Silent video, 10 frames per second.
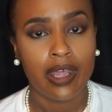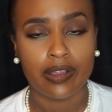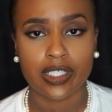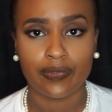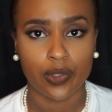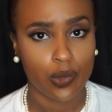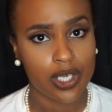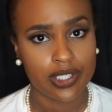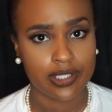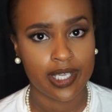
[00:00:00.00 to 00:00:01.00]
There's a few
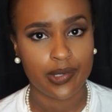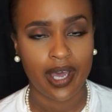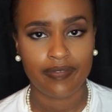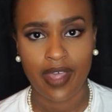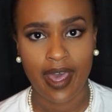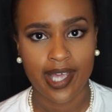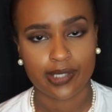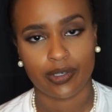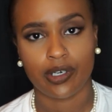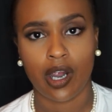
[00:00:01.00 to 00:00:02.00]
questions that you have to ask
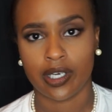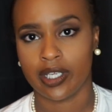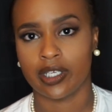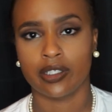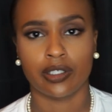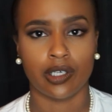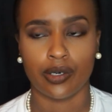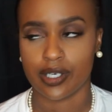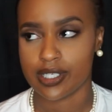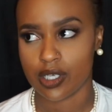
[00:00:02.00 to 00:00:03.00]
regarding, you know,
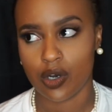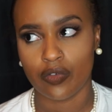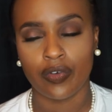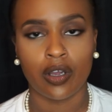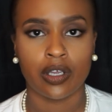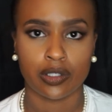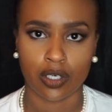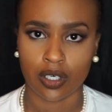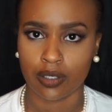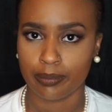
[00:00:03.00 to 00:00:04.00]
yourself,
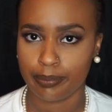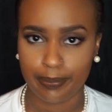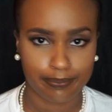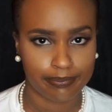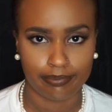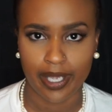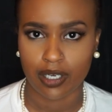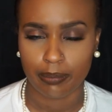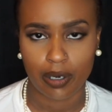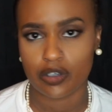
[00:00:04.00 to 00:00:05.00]
your
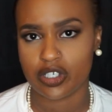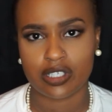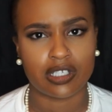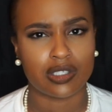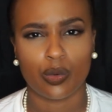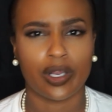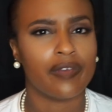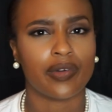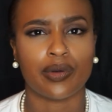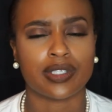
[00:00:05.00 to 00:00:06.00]
makeup purchases, or
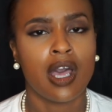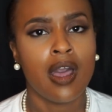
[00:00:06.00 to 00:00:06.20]
whatever else.